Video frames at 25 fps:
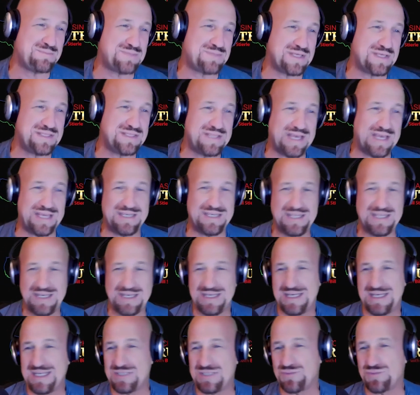that
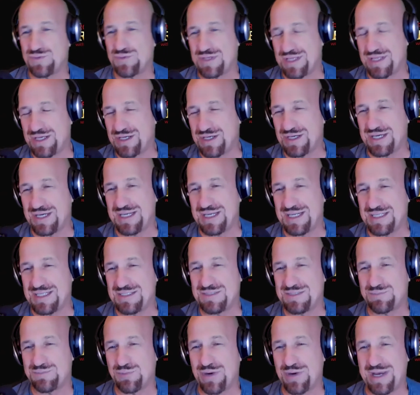is really good.
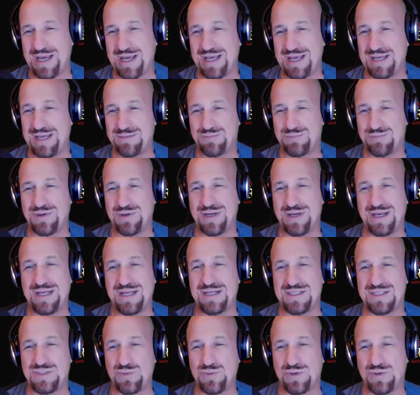It's brand and
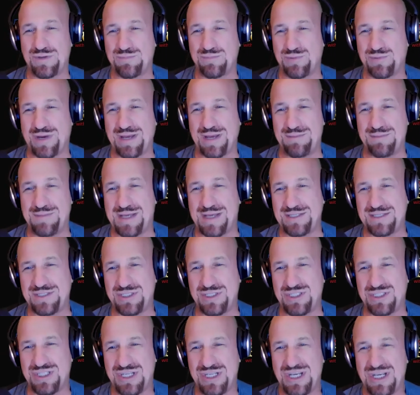a sort of brand
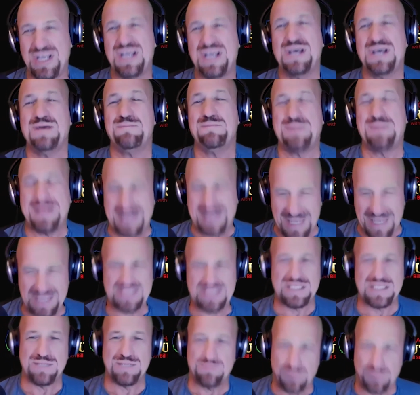message. But
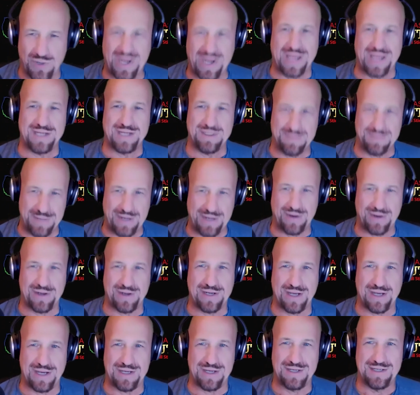is it brand
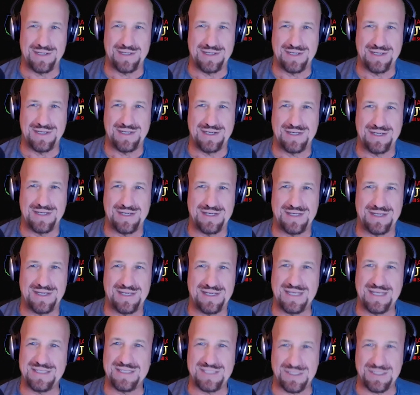America?
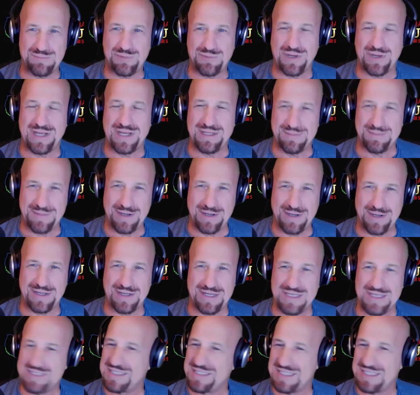Is it brand America?
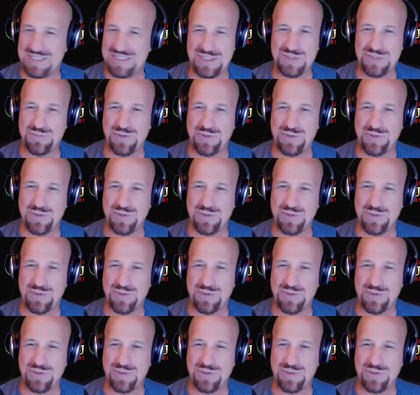Is this what